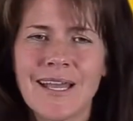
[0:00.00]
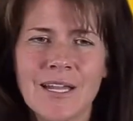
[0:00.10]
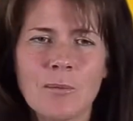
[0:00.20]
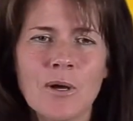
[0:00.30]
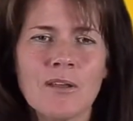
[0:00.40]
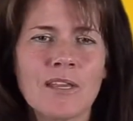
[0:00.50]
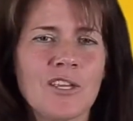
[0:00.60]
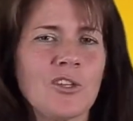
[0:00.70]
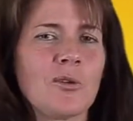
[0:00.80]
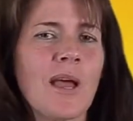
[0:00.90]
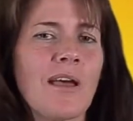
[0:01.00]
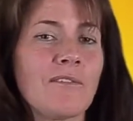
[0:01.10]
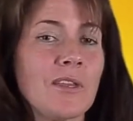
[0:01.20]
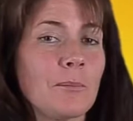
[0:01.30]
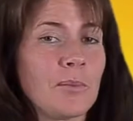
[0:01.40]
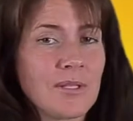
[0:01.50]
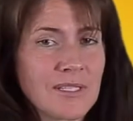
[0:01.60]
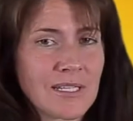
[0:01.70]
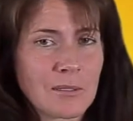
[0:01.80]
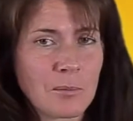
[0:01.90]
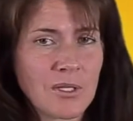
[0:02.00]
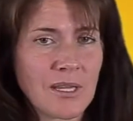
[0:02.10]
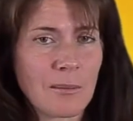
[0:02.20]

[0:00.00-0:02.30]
anywhere that you have the ability to put